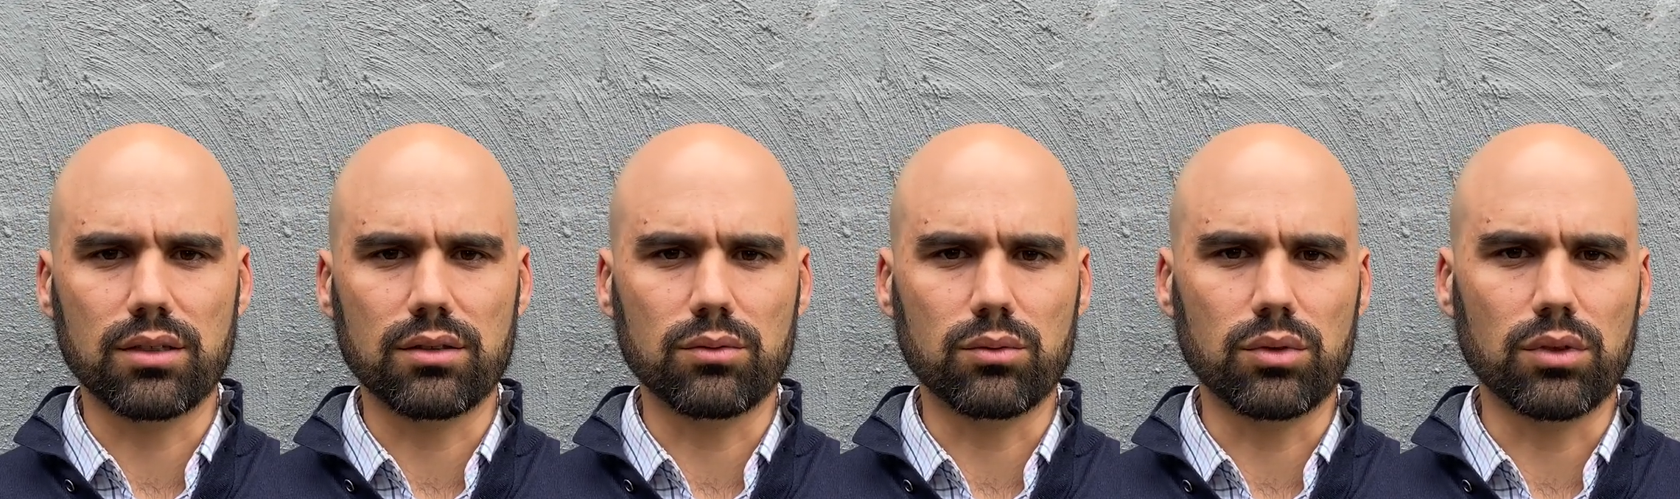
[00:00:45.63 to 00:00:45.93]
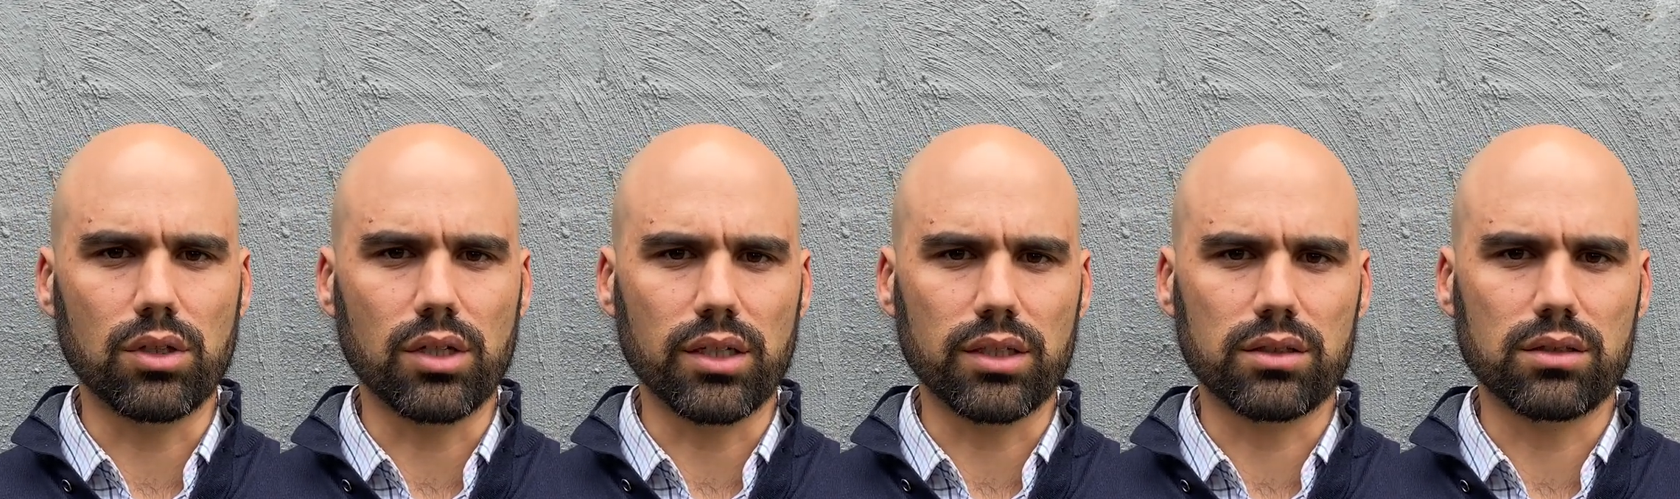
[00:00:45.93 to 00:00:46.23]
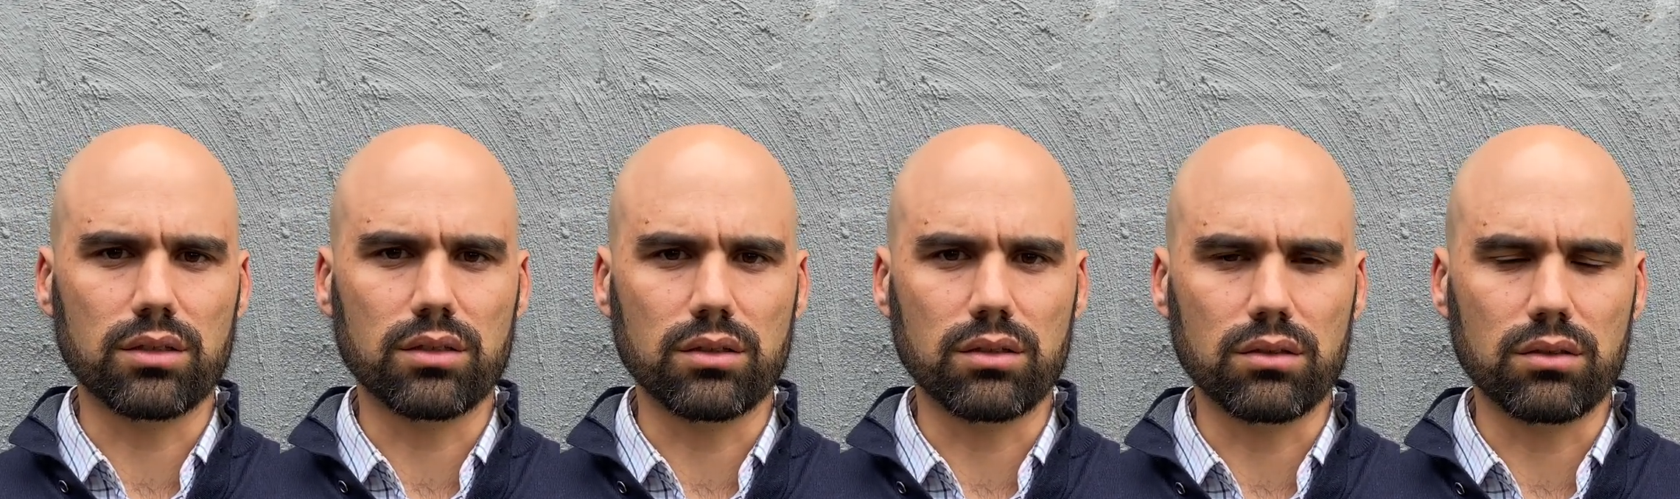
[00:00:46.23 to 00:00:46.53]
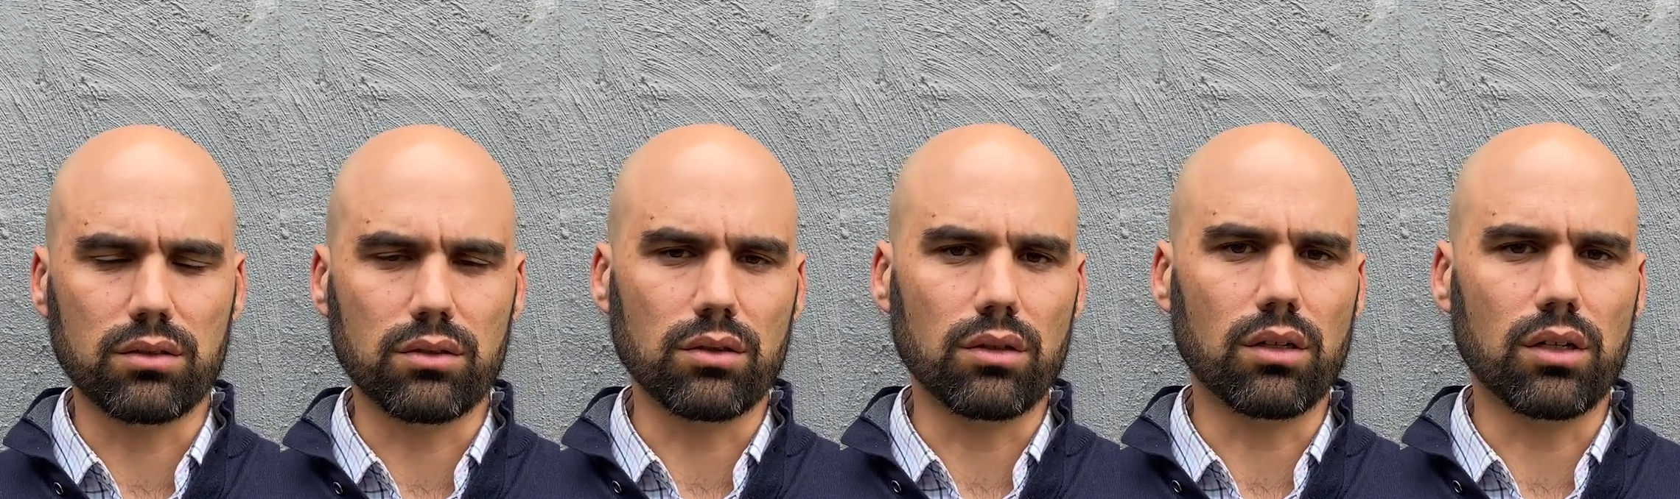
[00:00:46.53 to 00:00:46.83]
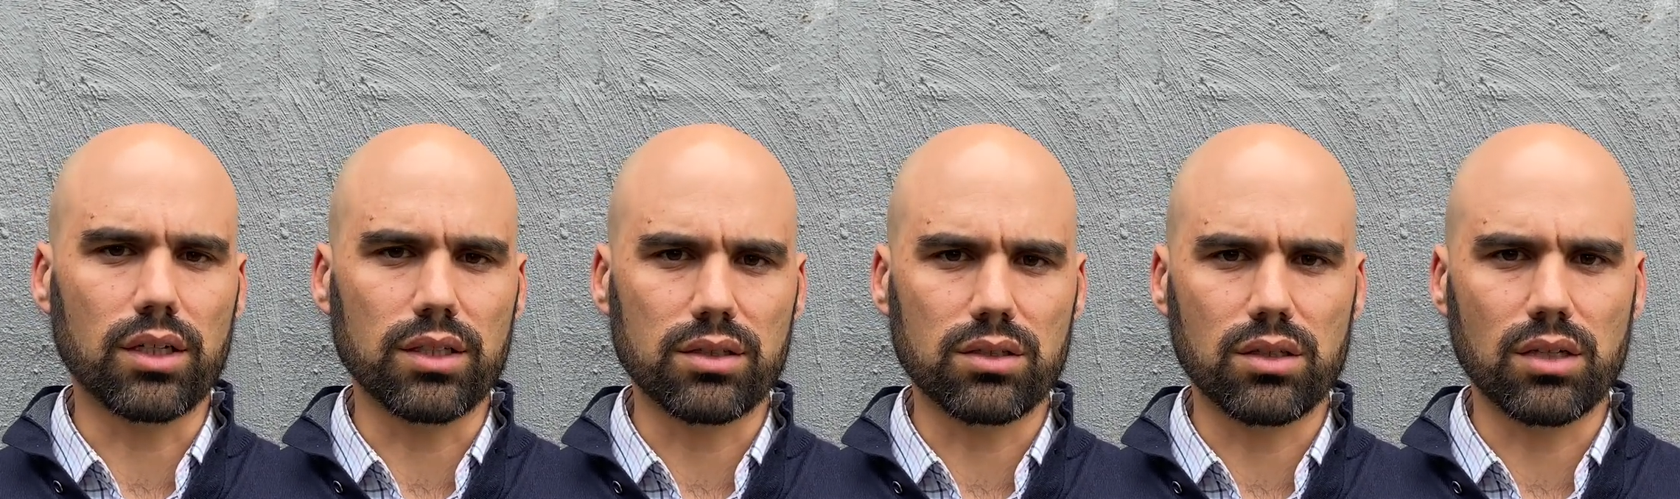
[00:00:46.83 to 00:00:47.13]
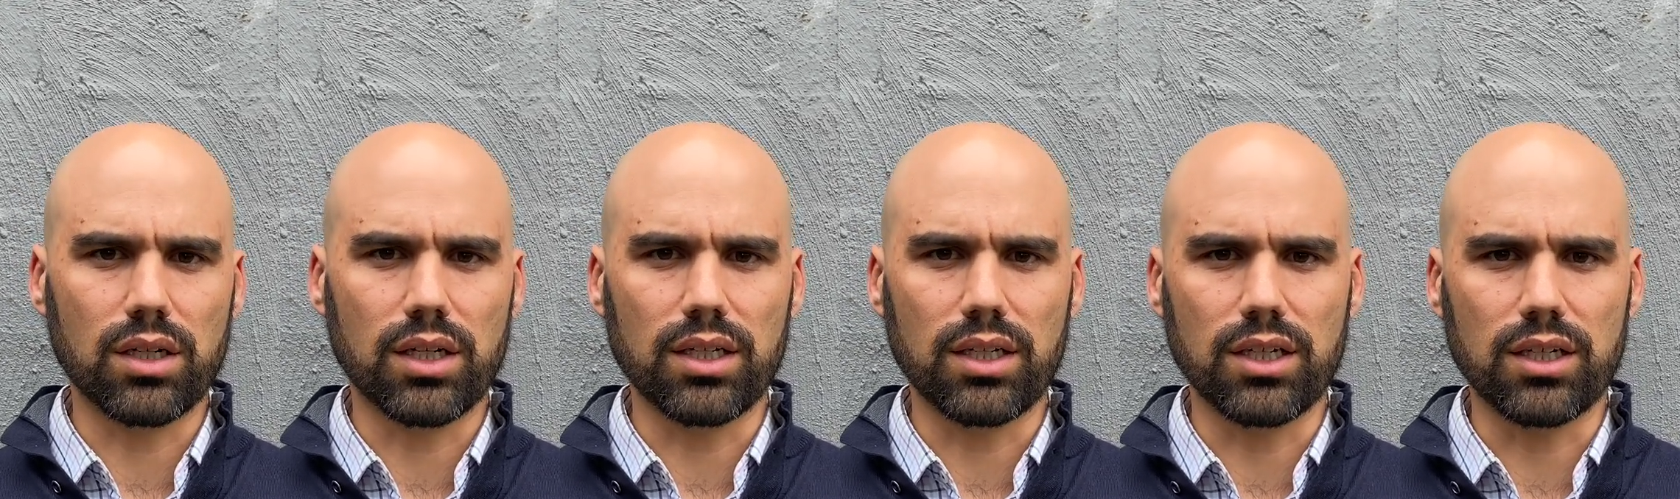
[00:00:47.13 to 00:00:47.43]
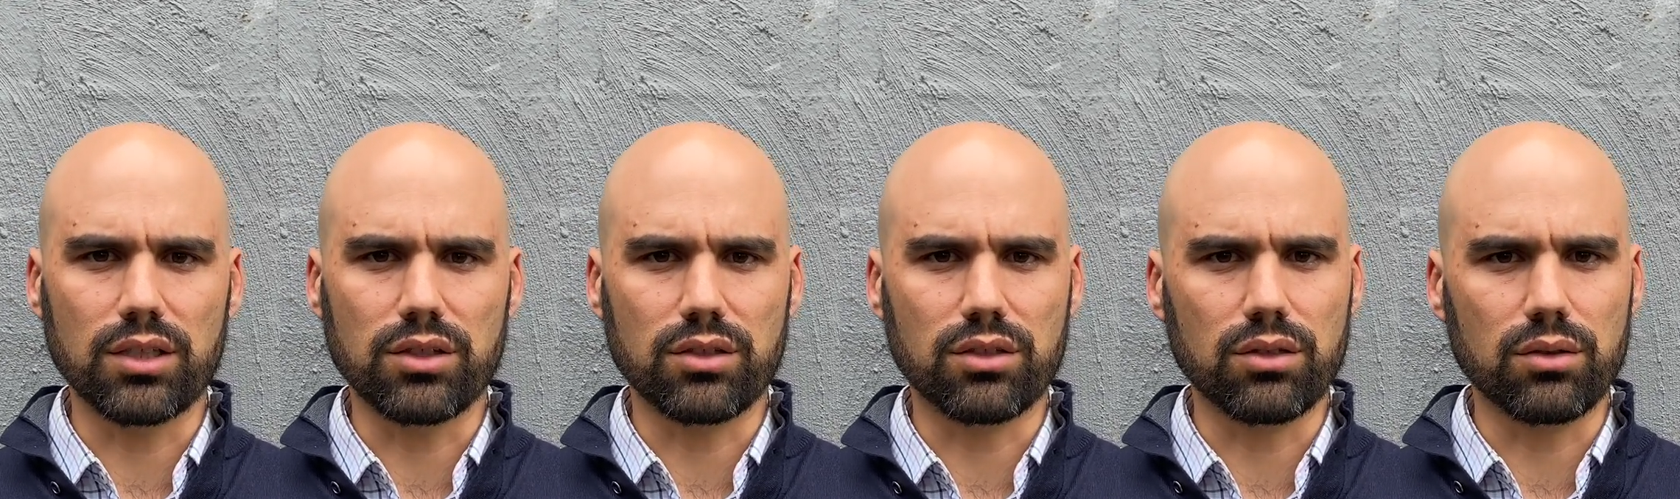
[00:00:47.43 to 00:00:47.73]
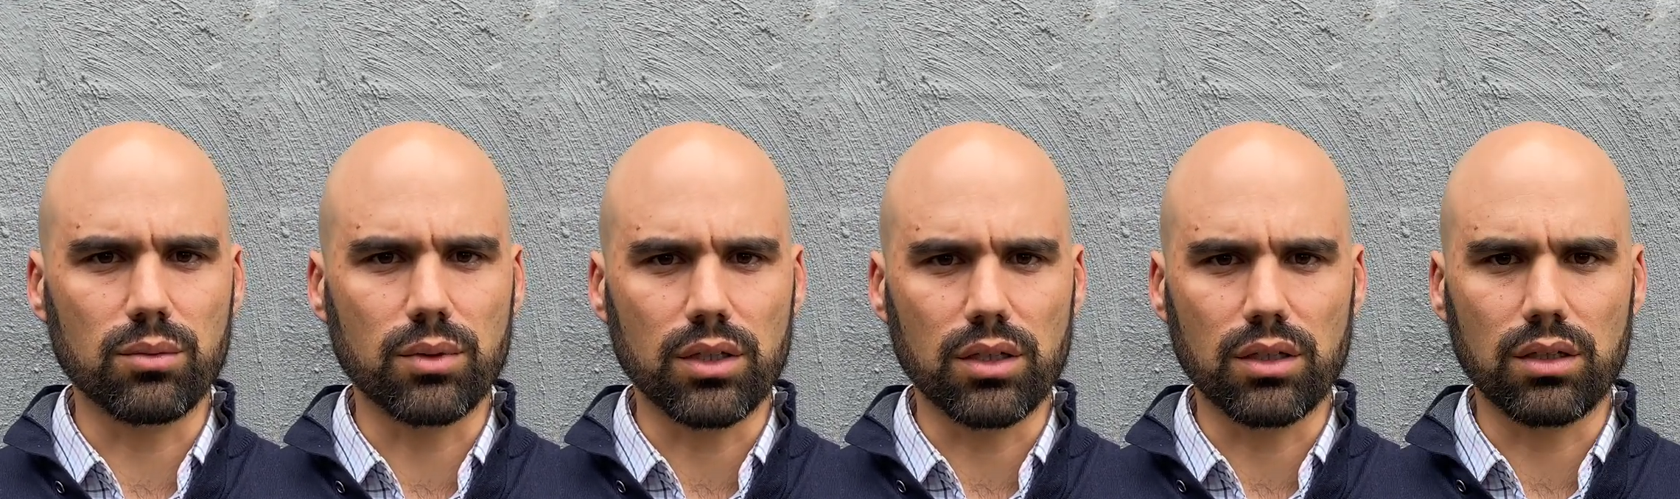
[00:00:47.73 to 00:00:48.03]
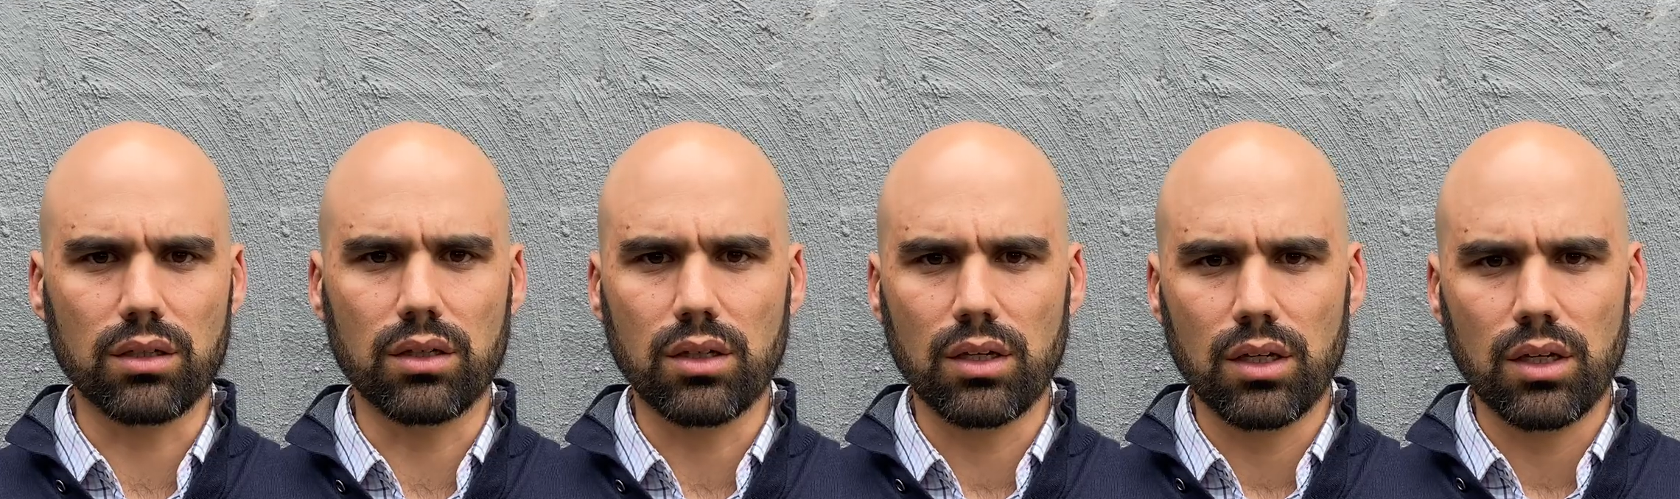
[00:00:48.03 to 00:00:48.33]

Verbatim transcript: would like to utilise TidyHQ, we're